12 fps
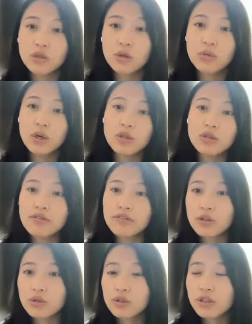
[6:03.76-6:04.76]
So you won't
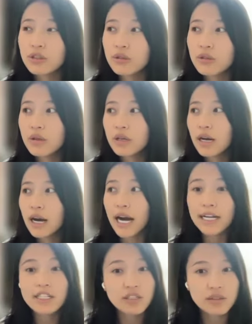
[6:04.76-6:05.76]
feel too
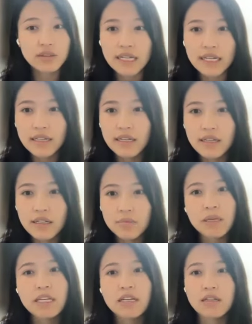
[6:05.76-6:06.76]
isolated
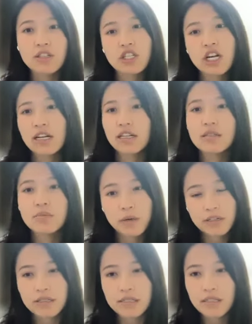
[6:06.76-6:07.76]
being the Chinese
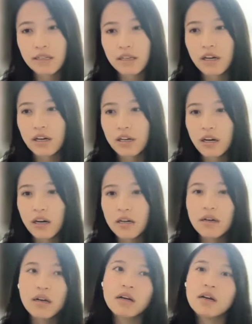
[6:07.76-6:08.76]
person in Hong
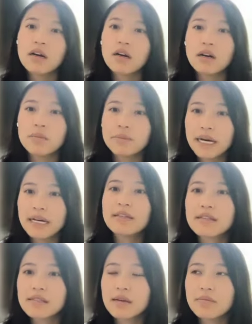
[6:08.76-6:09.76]
Kong. But at
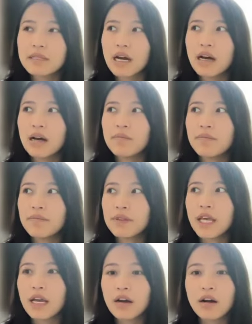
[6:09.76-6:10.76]
the same time,
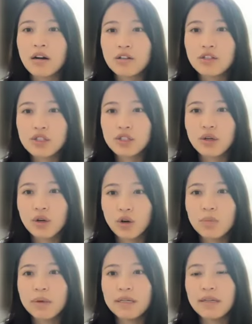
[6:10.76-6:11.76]
they are so
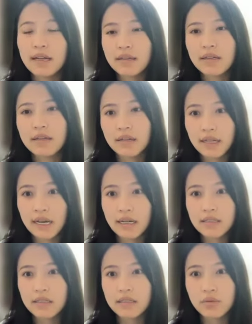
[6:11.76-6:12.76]
open and
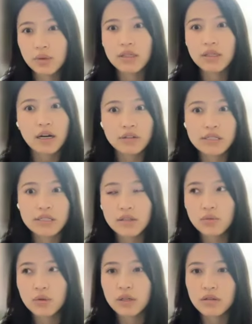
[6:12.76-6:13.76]
connected with the outside
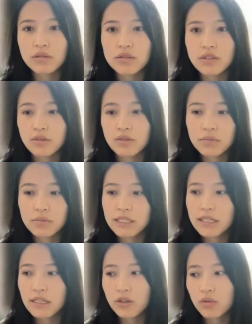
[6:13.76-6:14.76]
world. So they
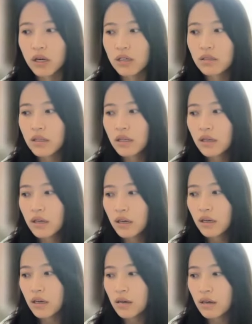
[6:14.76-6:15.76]
basically run,
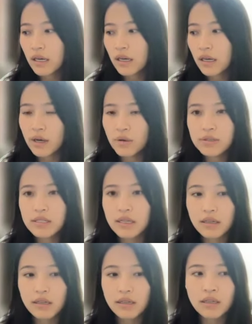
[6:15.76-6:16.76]
I would
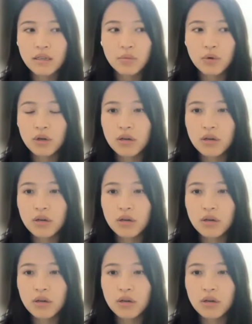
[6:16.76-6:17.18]
say, under